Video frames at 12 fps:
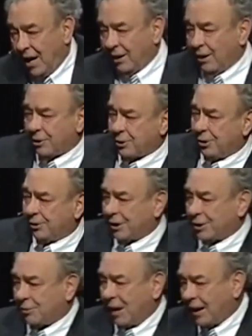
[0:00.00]
and all truth
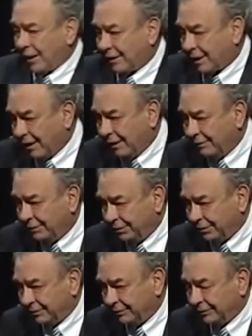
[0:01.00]
is relative,
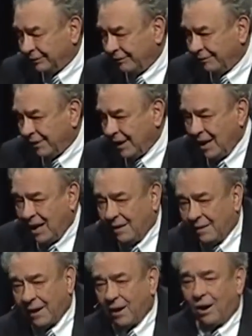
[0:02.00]

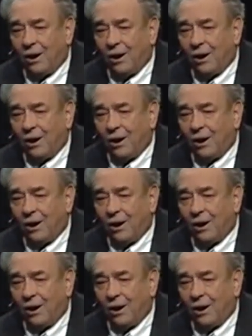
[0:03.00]
then